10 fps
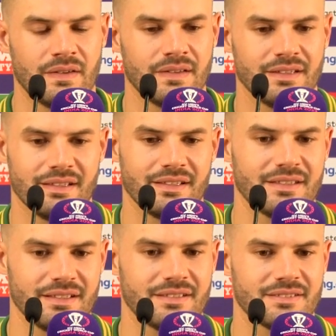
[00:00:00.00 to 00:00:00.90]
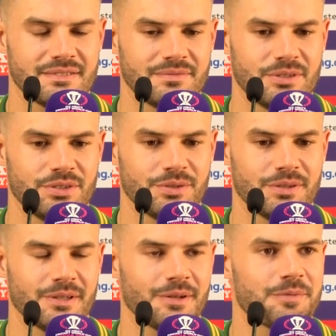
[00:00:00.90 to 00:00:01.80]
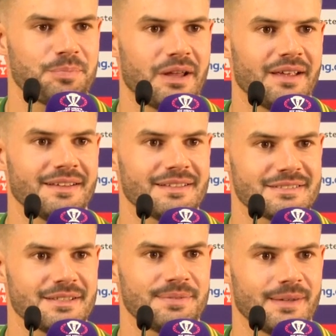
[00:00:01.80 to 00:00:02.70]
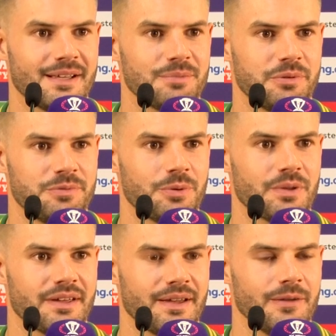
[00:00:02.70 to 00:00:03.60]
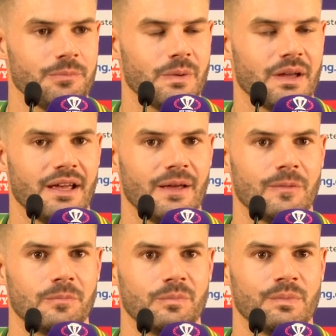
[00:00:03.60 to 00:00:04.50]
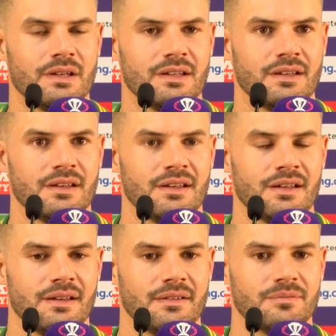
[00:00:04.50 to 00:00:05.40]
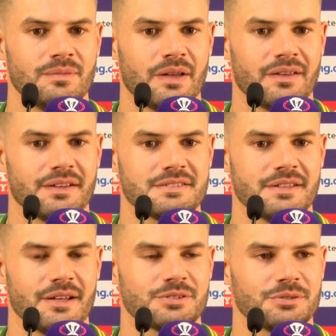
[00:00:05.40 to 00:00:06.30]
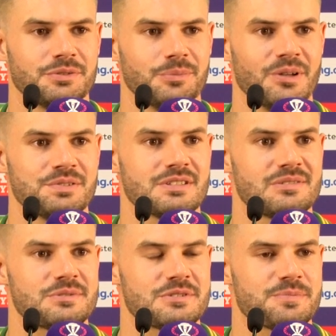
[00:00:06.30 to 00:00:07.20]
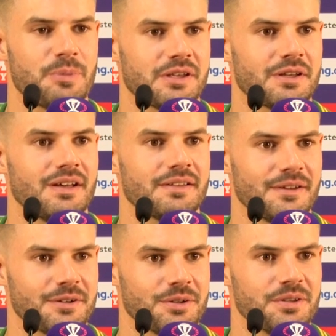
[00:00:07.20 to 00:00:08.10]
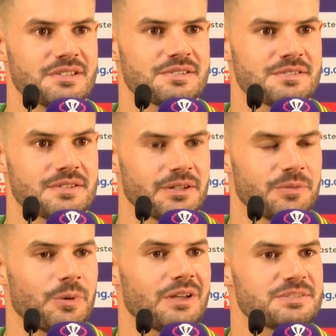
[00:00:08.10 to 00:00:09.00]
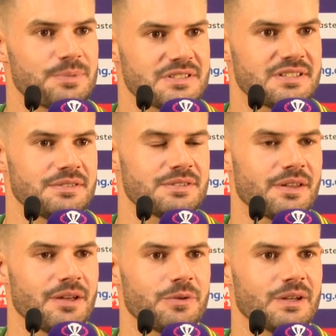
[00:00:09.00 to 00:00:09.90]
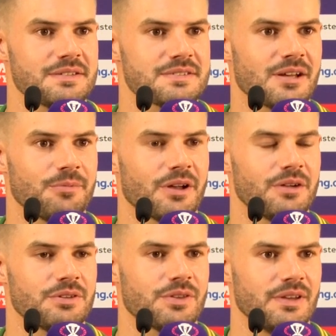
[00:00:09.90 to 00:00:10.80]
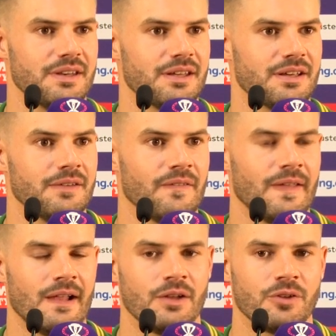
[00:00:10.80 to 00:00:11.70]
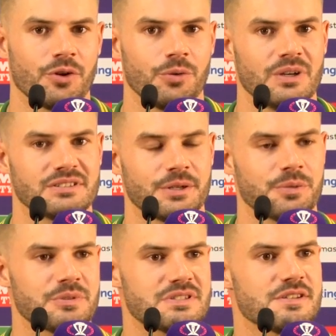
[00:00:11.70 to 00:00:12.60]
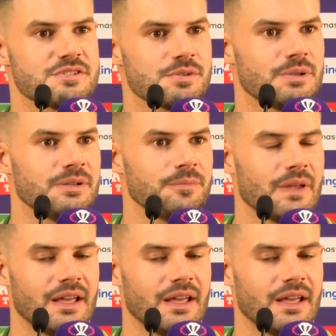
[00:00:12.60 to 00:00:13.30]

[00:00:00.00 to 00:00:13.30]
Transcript: Yeah, I think you do a lot of planning and stuff like that before the game. I think it's natural for most teams to speculate how conditions are going to play, especially South Africans coming over to India. Not always 100% sure.